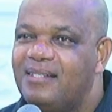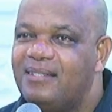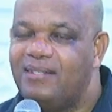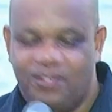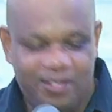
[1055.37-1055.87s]

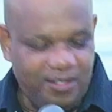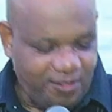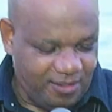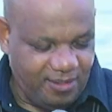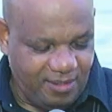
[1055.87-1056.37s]

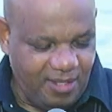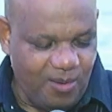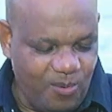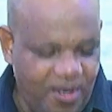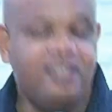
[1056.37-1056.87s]
church, they are
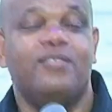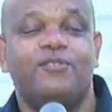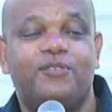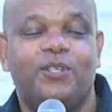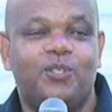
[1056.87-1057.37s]
waiting
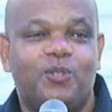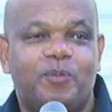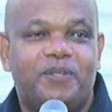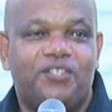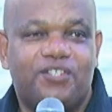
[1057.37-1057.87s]
for you to
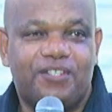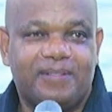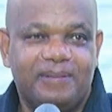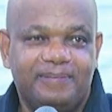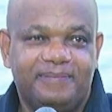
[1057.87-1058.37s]
preach.
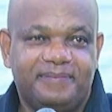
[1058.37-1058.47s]
And the